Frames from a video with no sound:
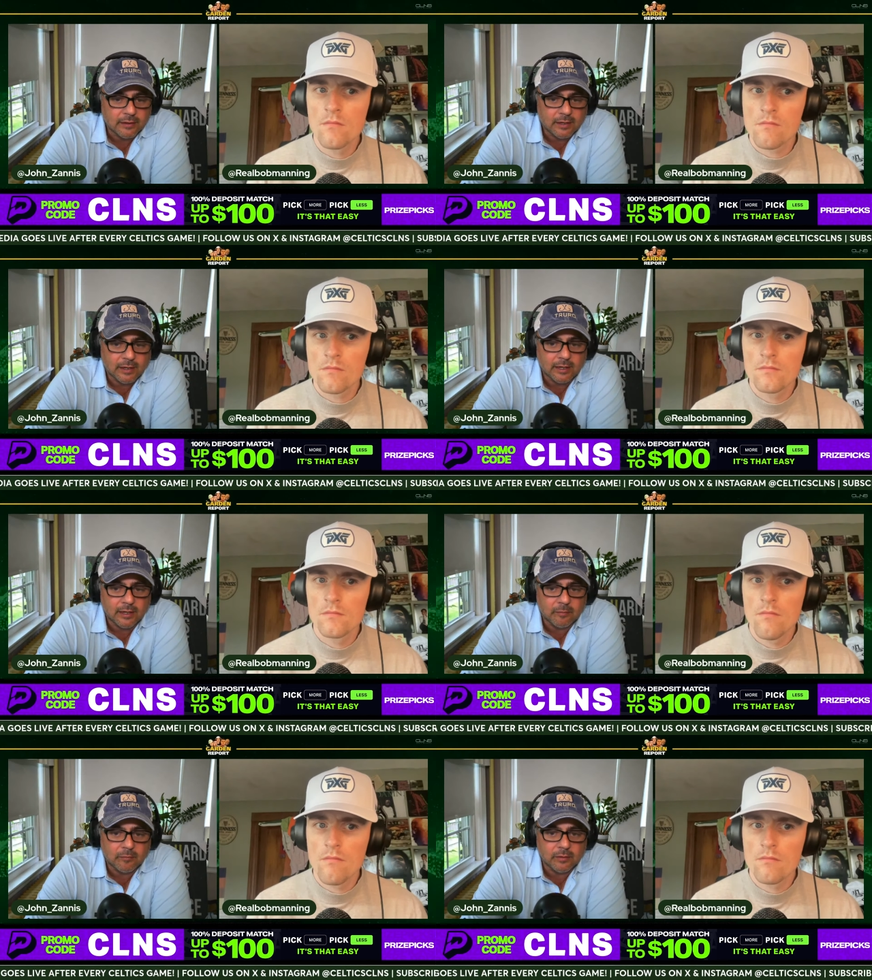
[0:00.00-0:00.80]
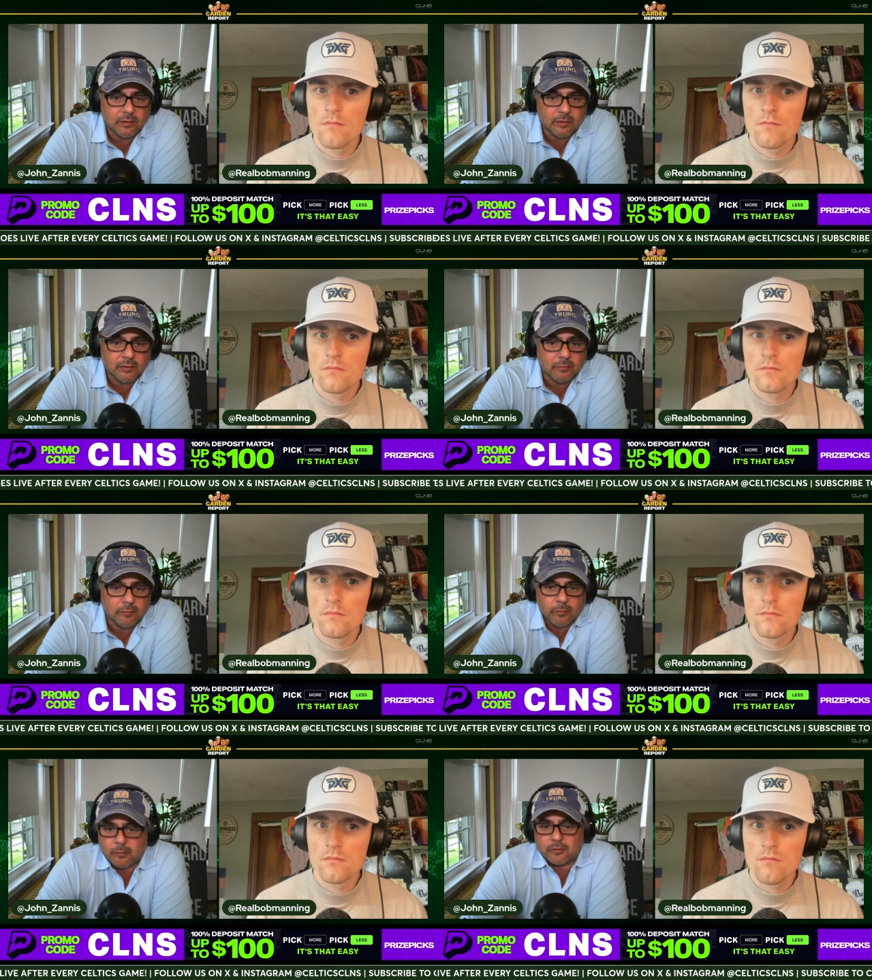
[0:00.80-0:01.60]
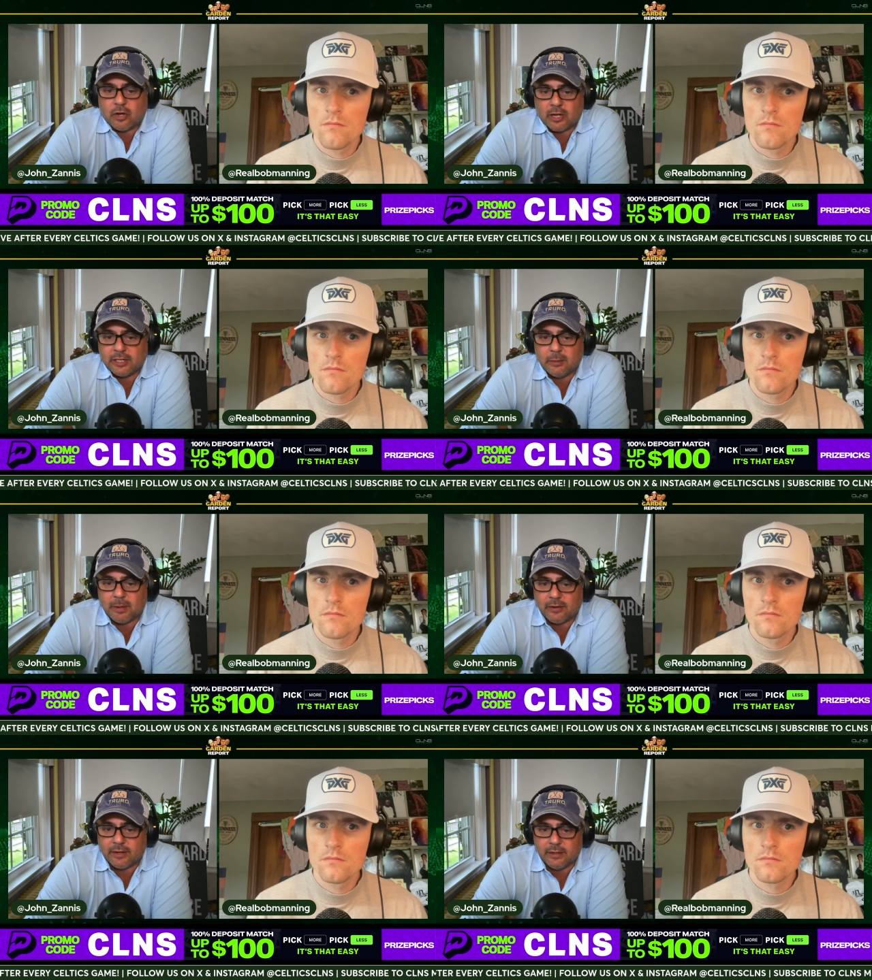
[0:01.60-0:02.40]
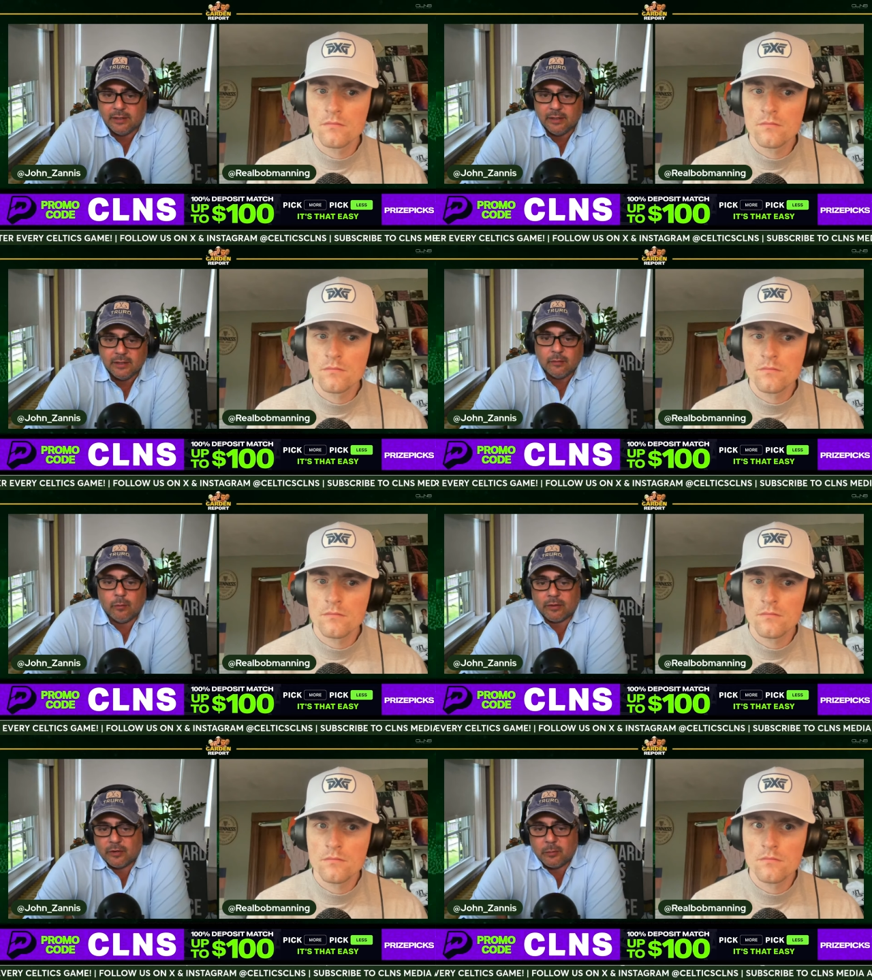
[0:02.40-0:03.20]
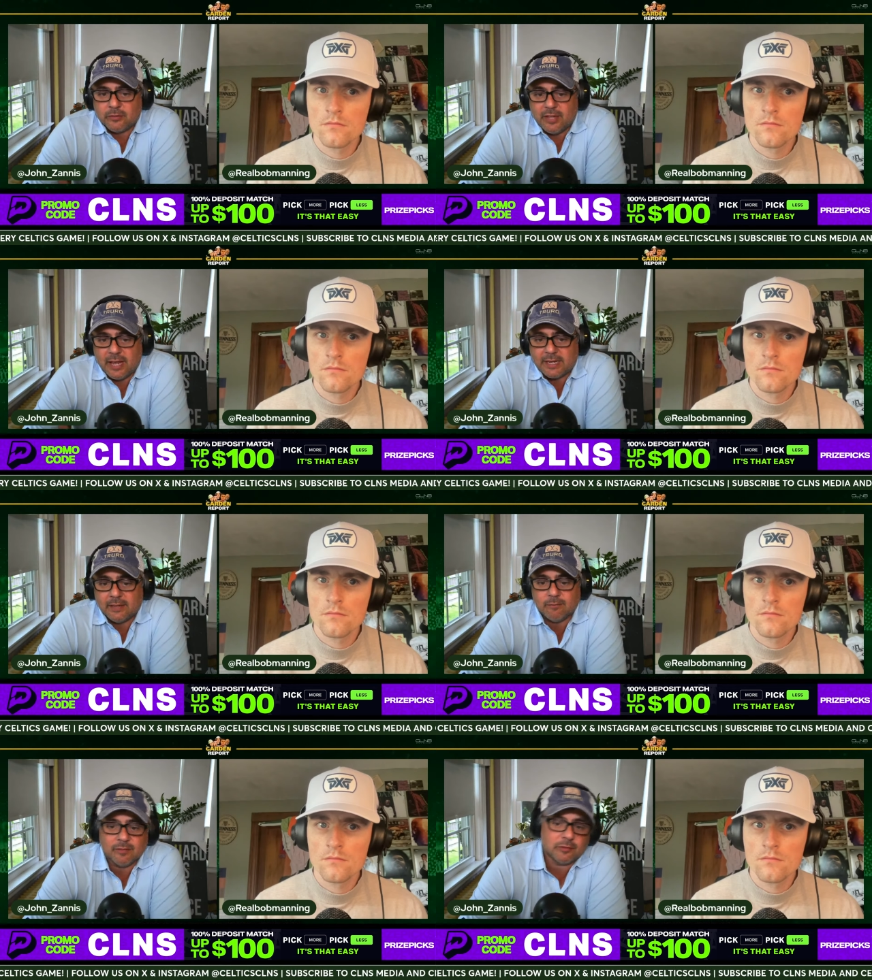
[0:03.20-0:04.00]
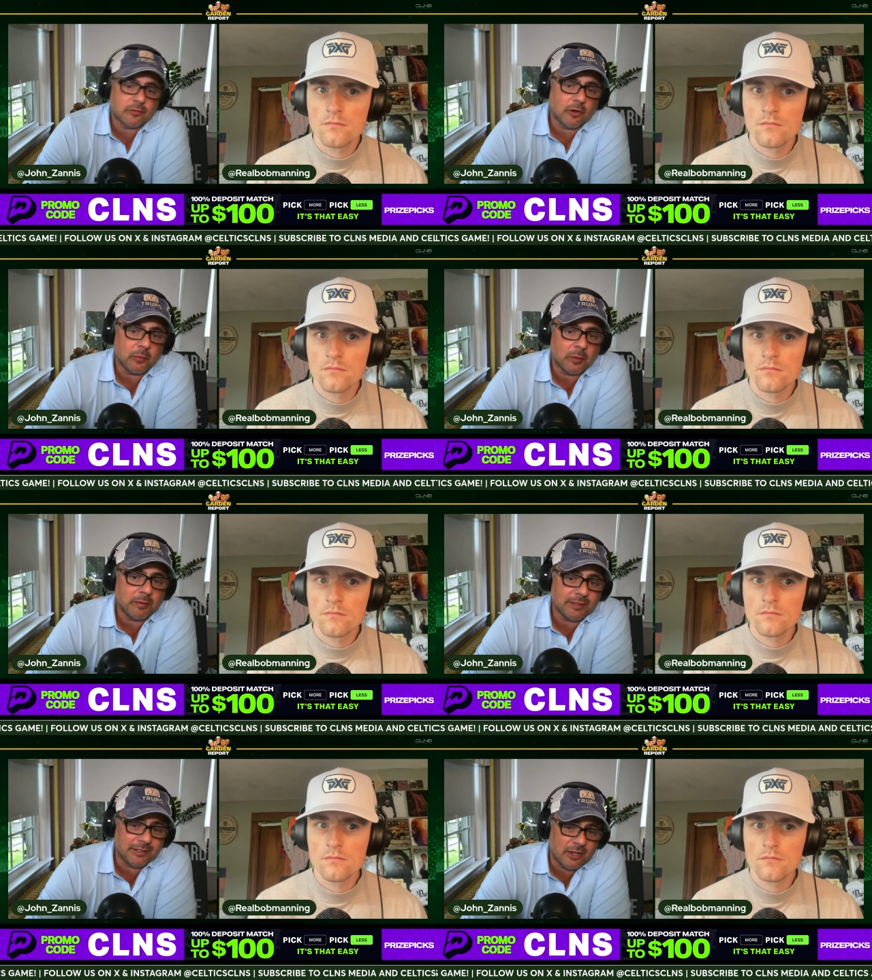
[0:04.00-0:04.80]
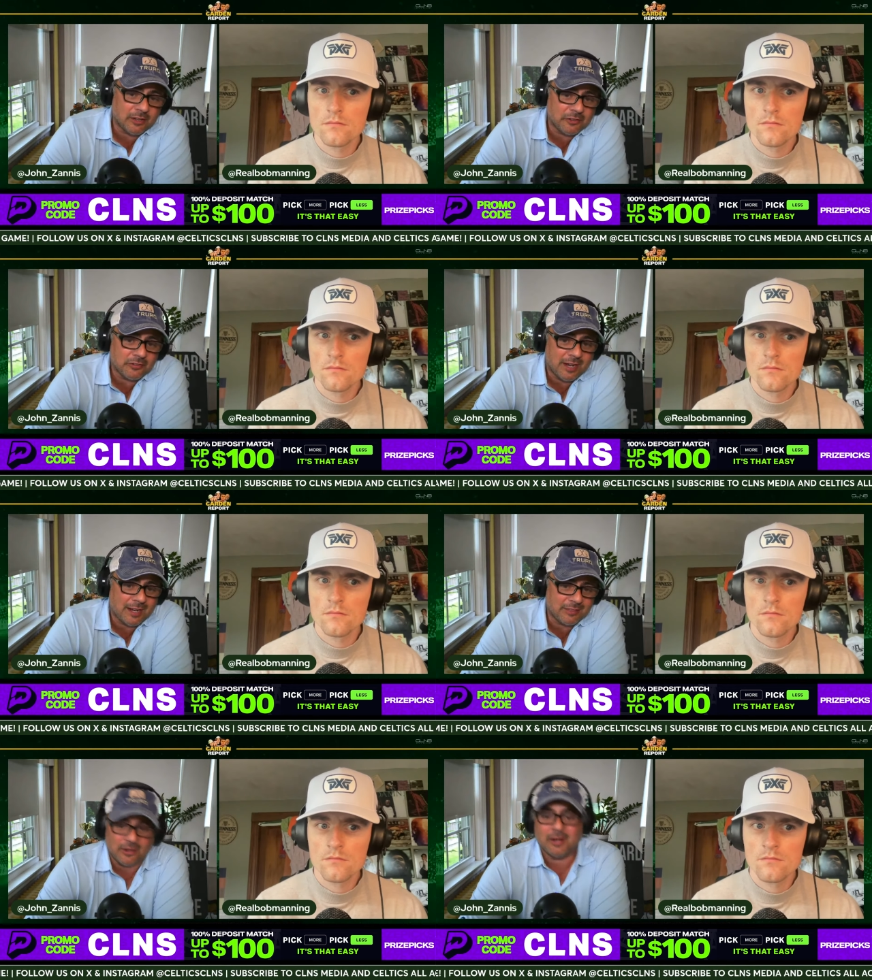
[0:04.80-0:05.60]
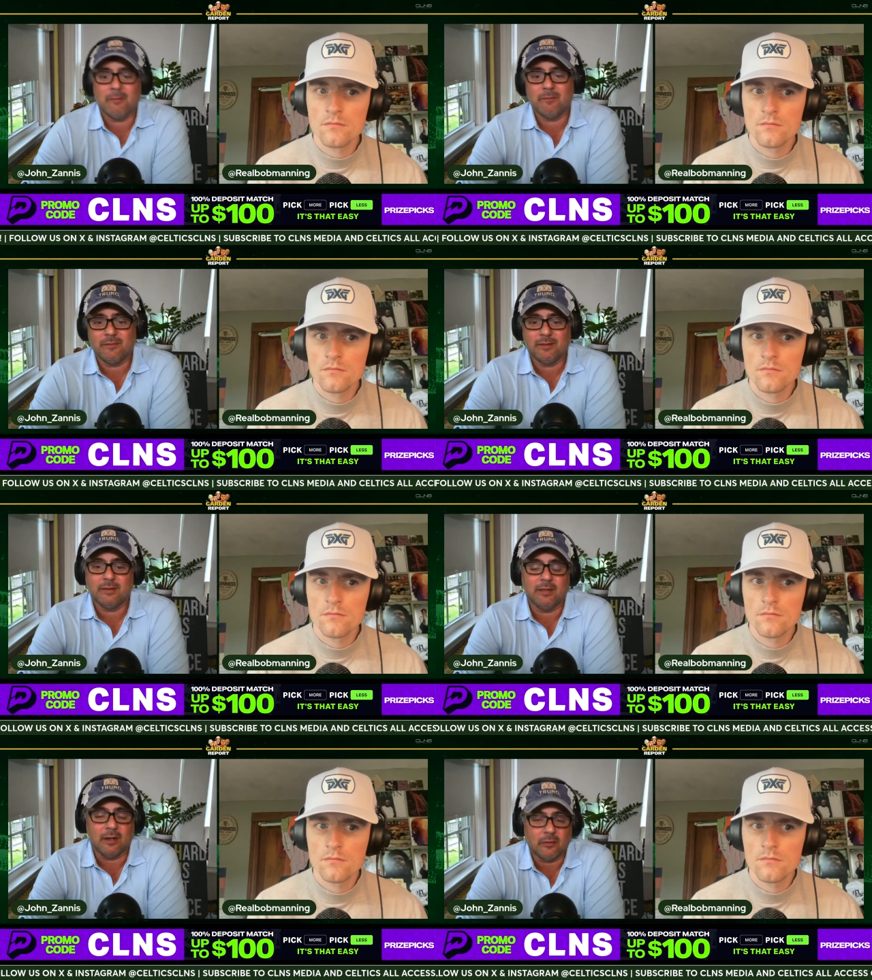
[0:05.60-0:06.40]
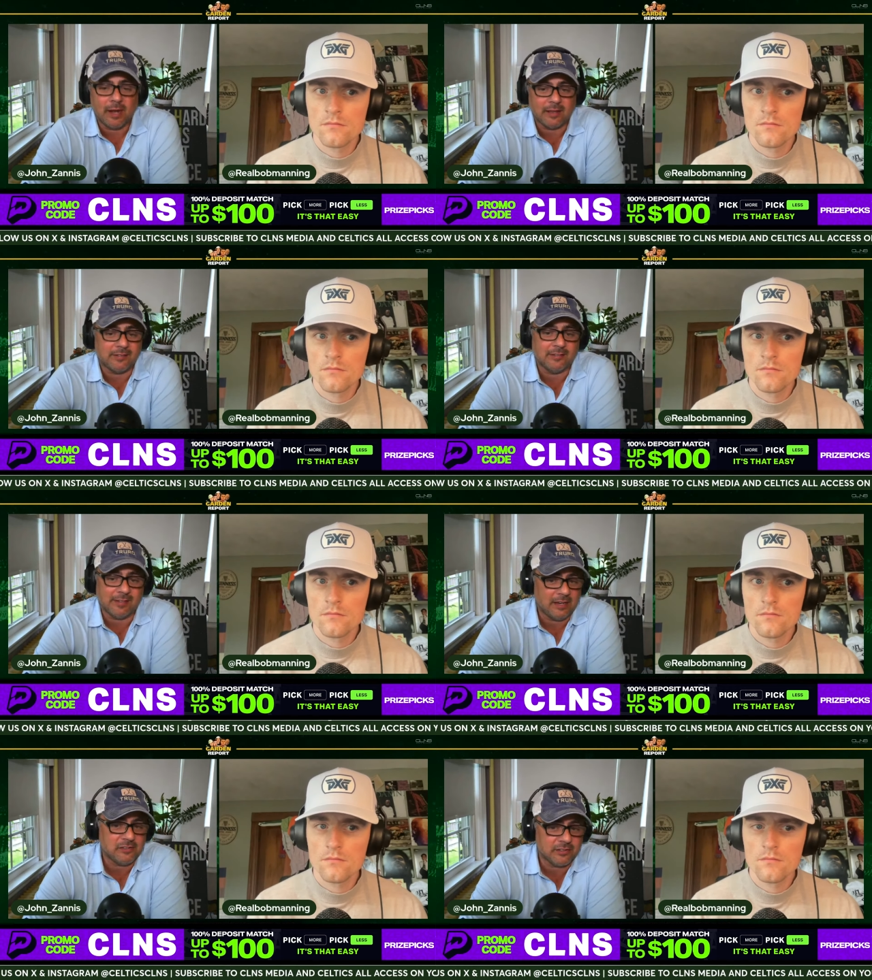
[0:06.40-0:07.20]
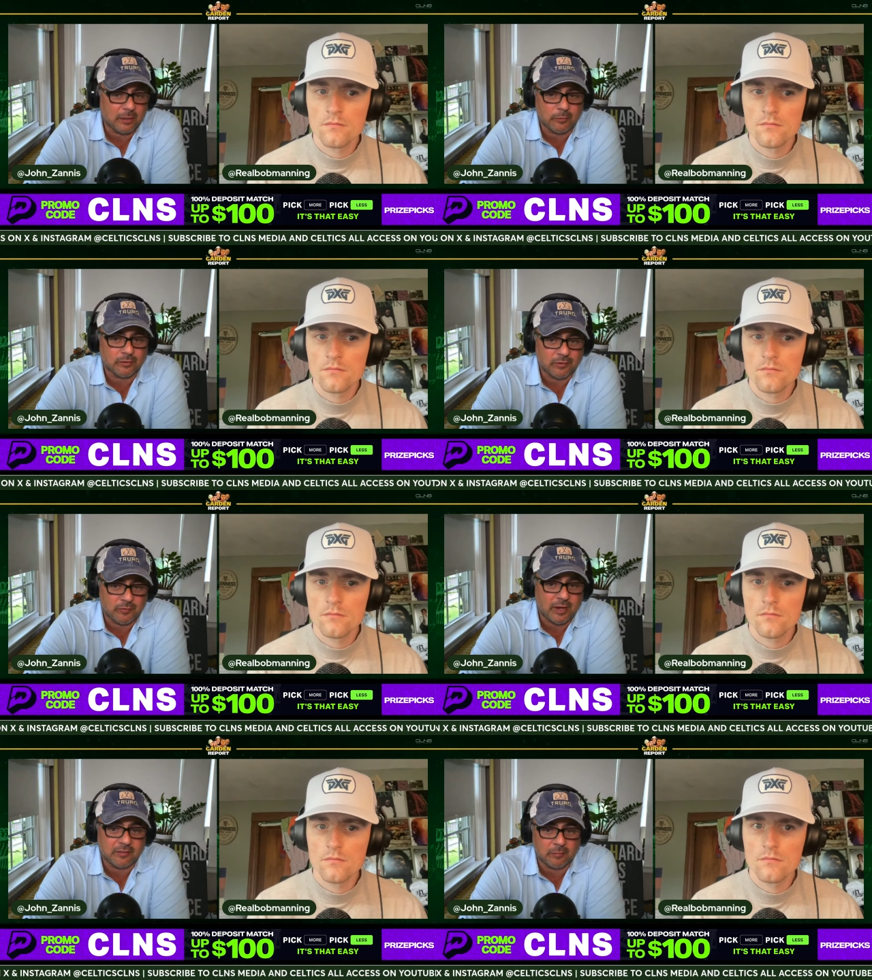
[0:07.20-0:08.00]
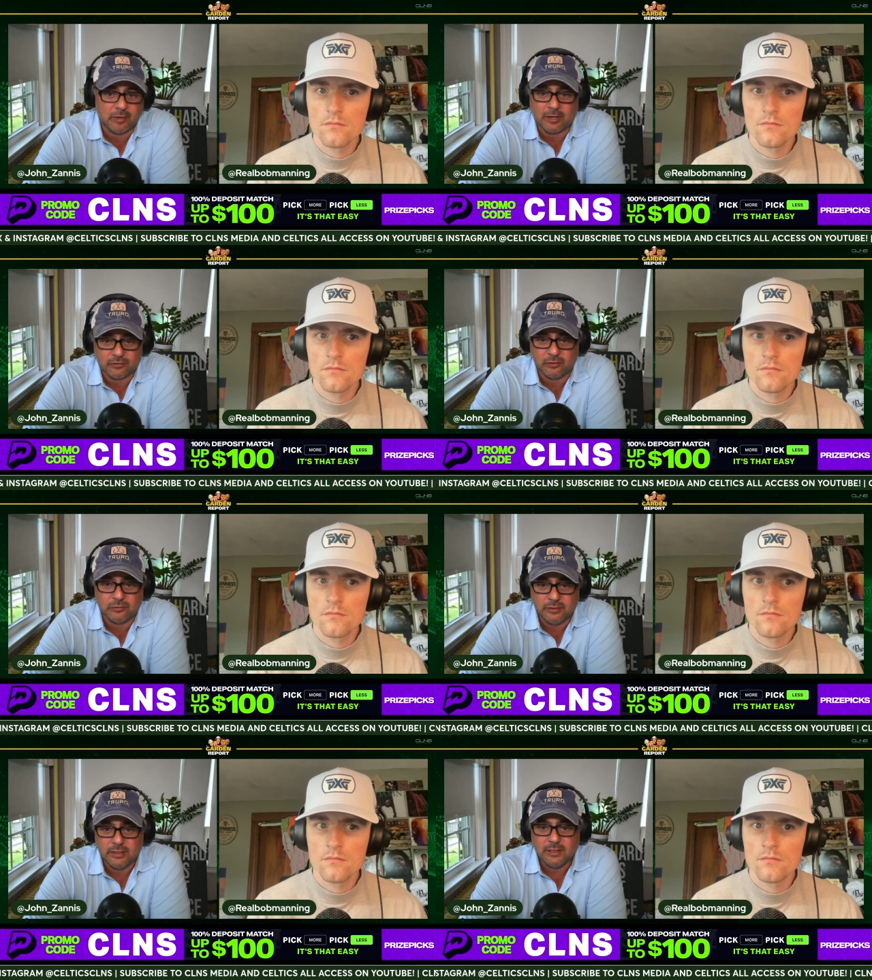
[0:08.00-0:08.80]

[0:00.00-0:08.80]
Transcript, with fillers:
Speaker 1: Um, we were talking about it, whether he would take it. It's thirty-one million dollars. I thought it, you know, as his agent, I would have advised him not to,